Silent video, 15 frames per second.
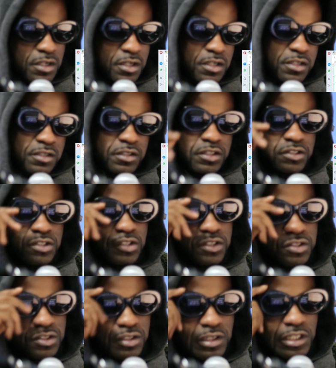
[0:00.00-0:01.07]
This
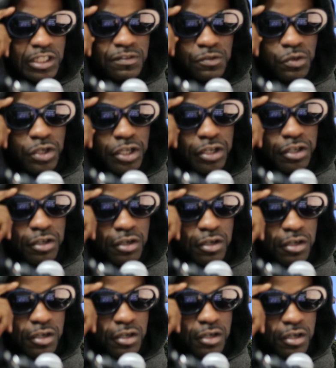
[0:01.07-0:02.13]
is Leave You Here
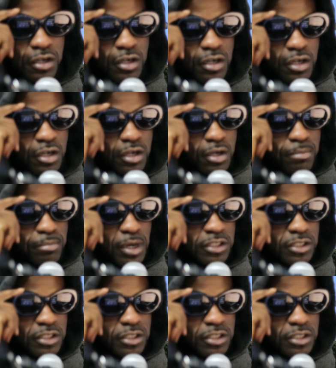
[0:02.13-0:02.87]
by